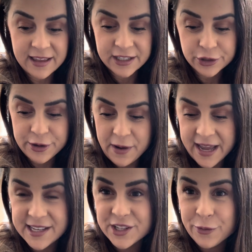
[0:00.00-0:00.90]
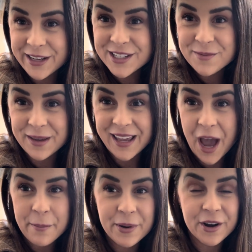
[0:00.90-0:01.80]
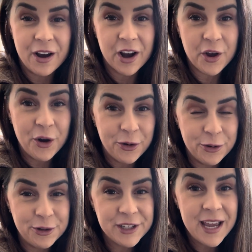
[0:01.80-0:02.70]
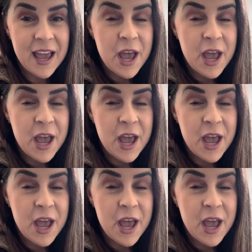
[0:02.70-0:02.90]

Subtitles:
the entryway is going to be put on hold.